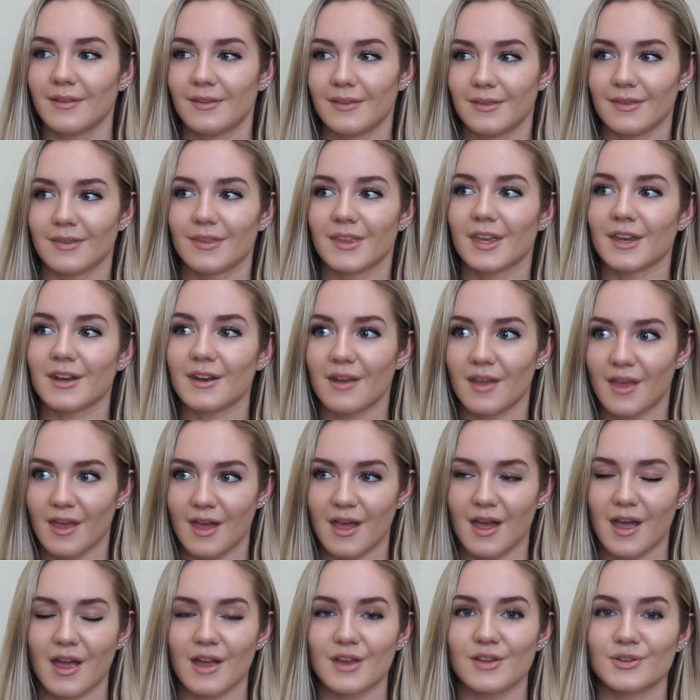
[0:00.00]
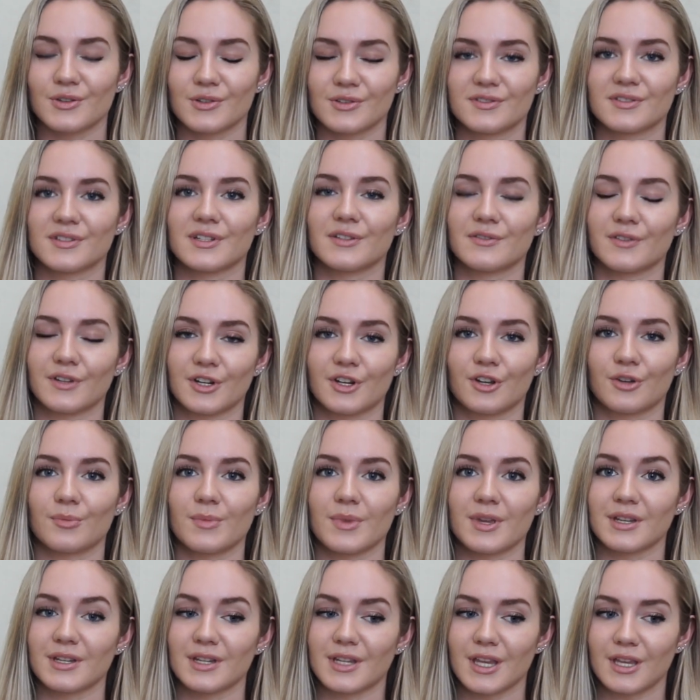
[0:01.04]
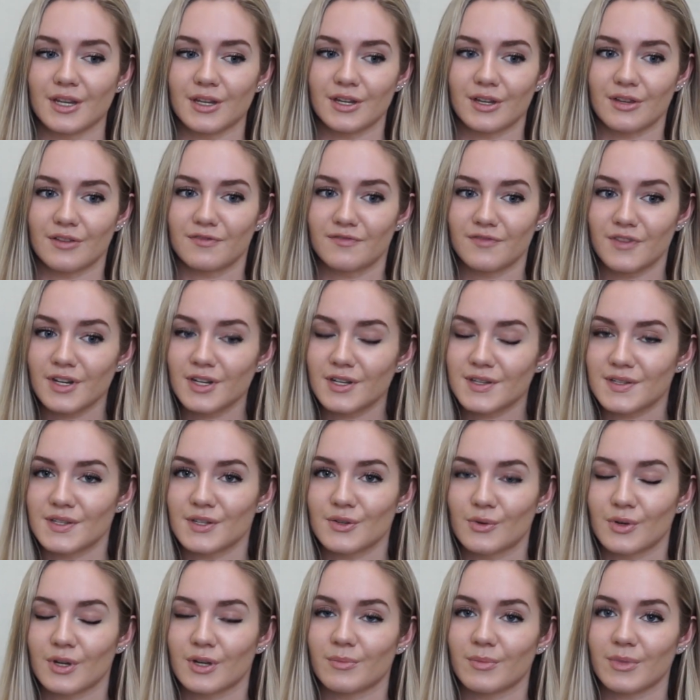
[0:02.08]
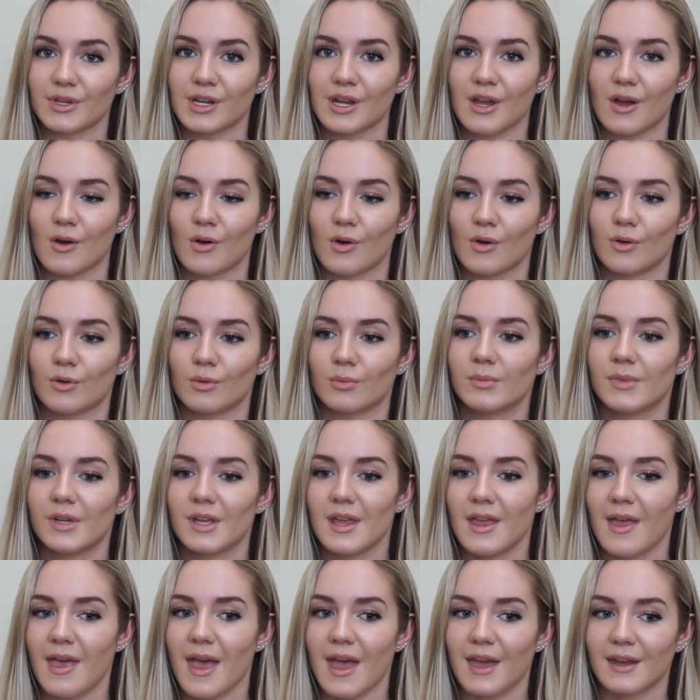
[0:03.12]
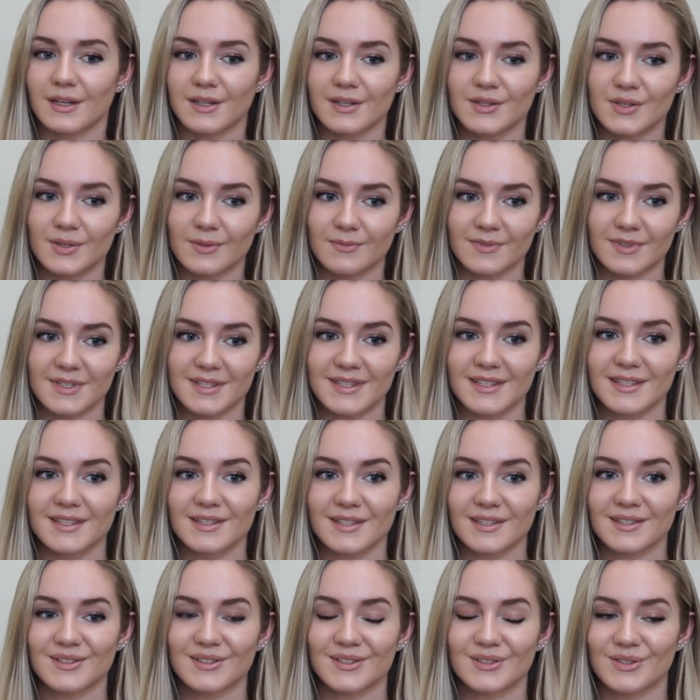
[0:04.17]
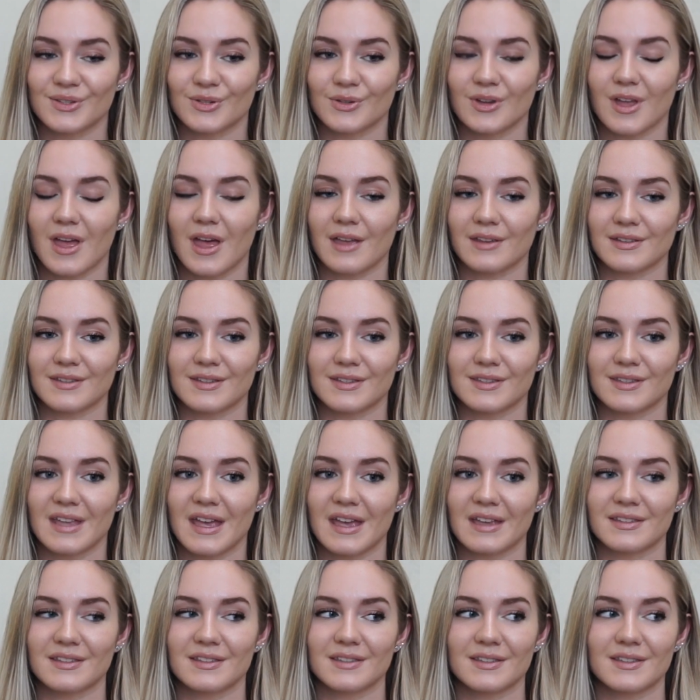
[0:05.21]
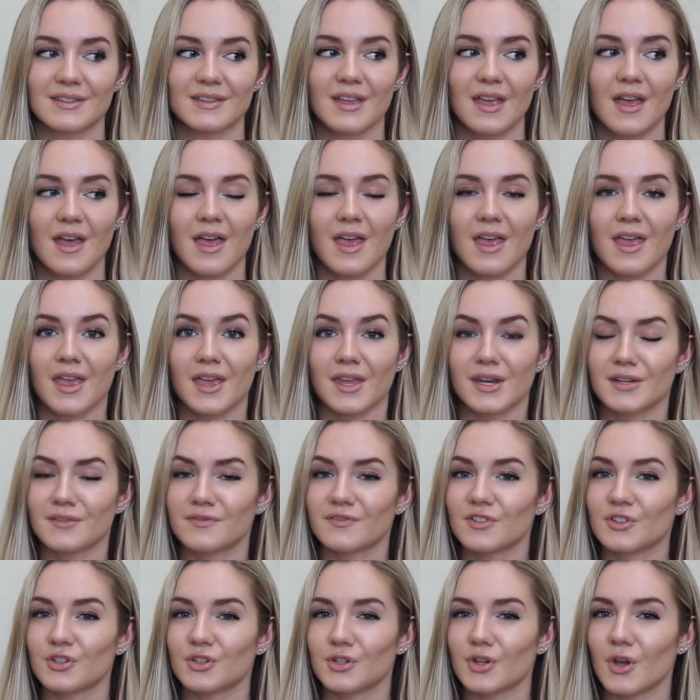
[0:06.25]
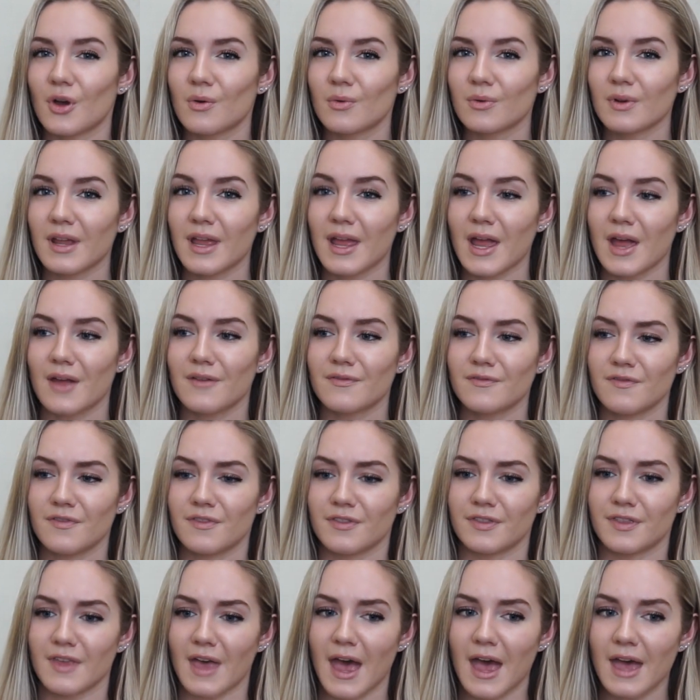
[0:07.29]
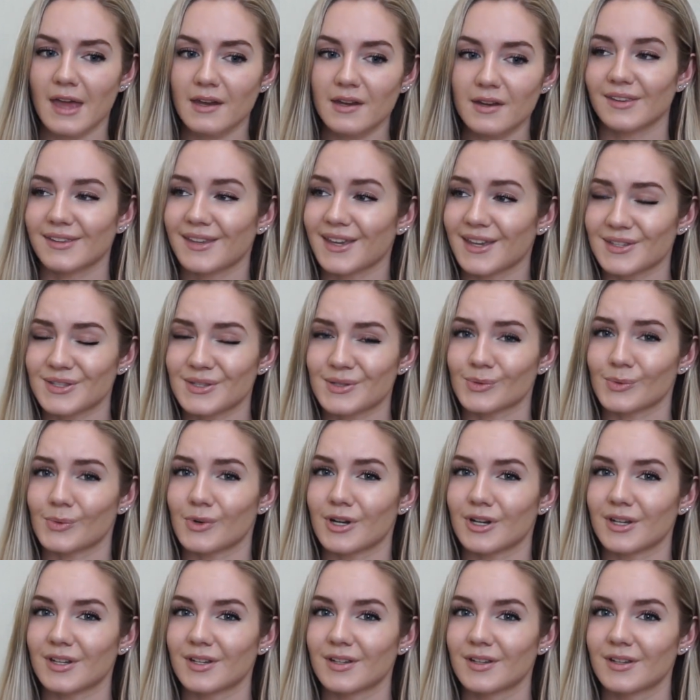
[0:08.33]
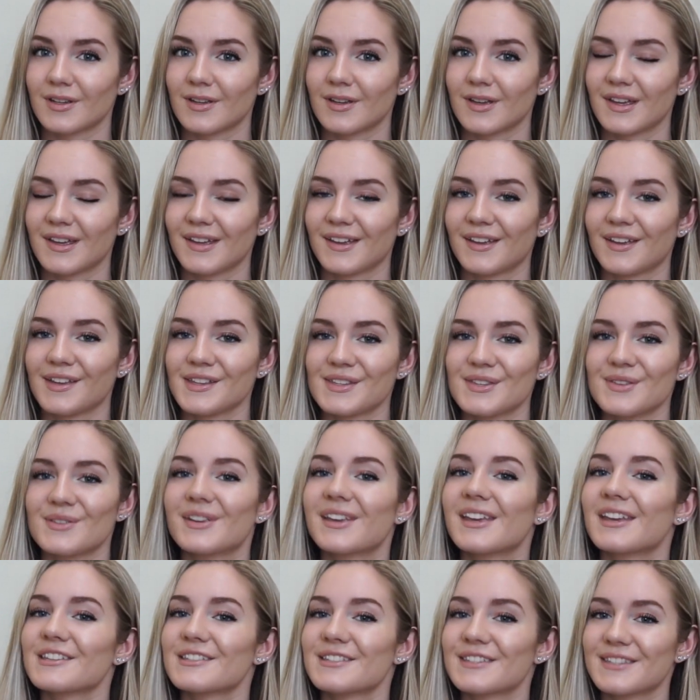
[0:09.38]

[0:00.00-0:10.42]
then I usually recommend getting fitness equipment at home, adding some resistance to your exercises, And if you don't have that, guess what? You can